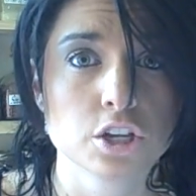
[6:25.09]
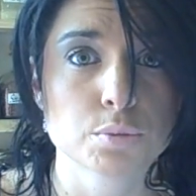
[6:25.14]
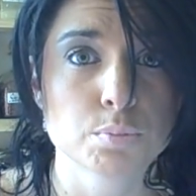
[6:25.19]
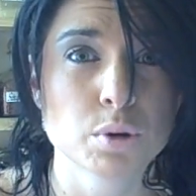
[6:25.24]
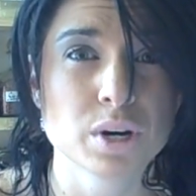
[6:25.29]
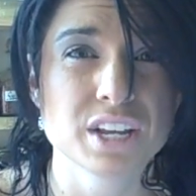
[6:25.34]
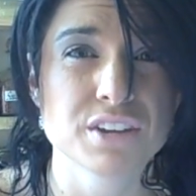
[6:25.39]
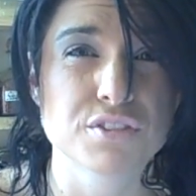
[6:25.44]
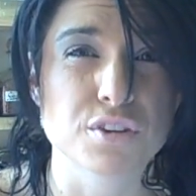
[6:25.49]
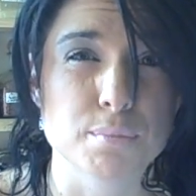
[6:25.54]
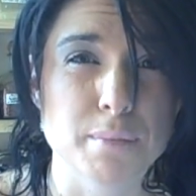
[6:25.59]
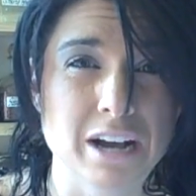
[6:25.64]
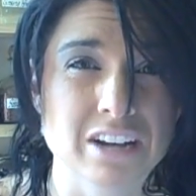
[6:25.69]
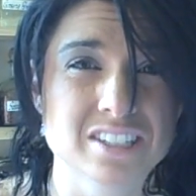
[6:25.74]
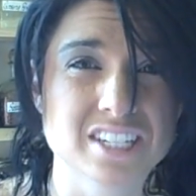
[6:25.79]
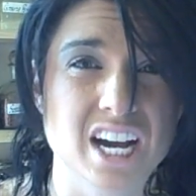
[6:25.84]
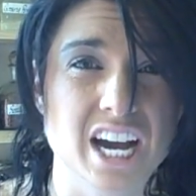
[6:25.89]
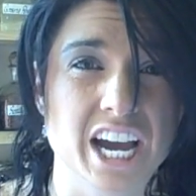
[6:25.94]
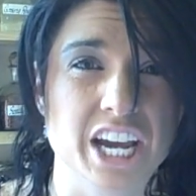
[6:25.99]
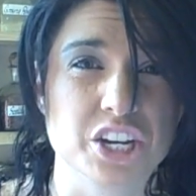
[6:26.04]
you're putting
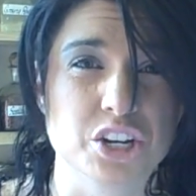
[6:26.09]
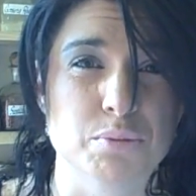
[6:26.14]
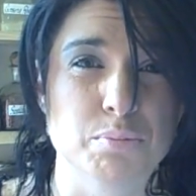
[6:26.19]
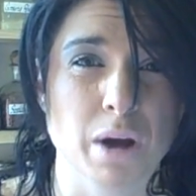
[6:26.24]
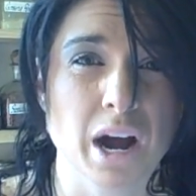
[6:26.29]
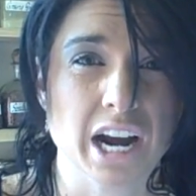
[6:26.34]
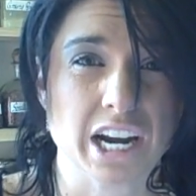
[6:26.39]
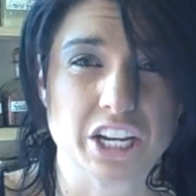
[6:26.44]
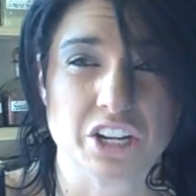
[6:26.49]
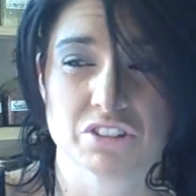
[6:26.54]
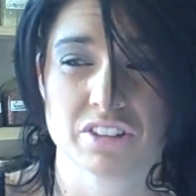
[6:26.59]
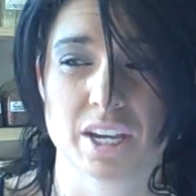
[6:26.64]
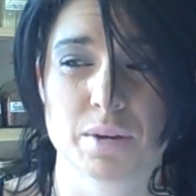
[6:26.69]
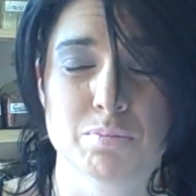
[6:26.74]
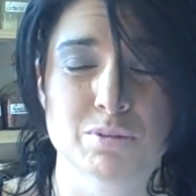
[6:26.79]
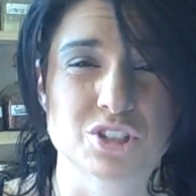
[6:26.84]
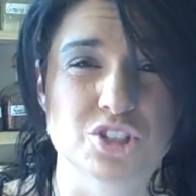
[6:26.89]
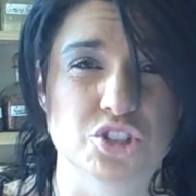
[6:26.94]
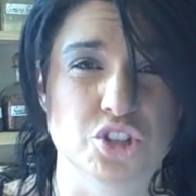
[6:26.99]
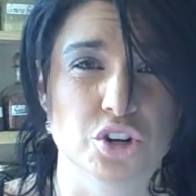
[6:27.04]
formaldehyde in your body. You're like
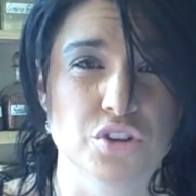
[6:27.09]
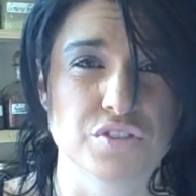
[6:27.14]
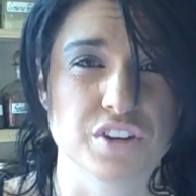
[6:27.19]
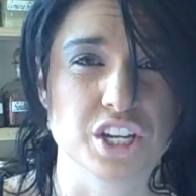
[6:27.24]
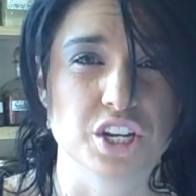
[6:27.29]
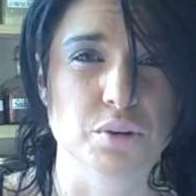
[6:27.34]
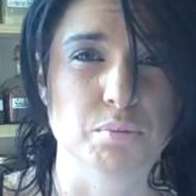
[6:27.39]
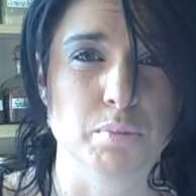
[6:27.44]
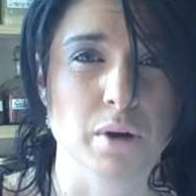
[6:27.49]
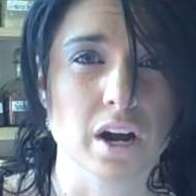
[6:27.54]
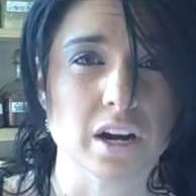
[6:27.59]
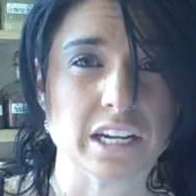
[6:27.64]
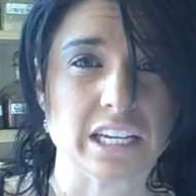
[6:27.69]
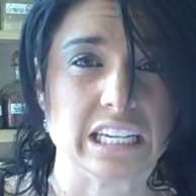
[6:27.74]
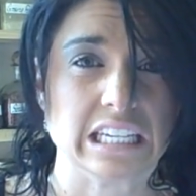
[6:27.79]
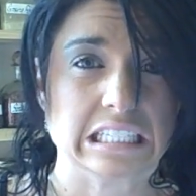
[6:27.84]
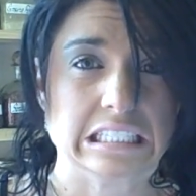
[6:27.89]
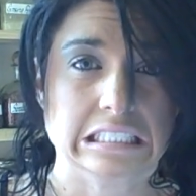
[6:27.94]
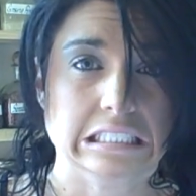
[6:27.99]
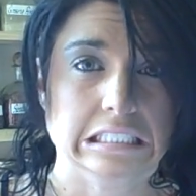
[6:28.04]
preserving your
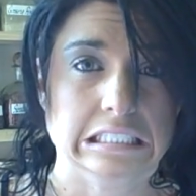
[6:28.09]
body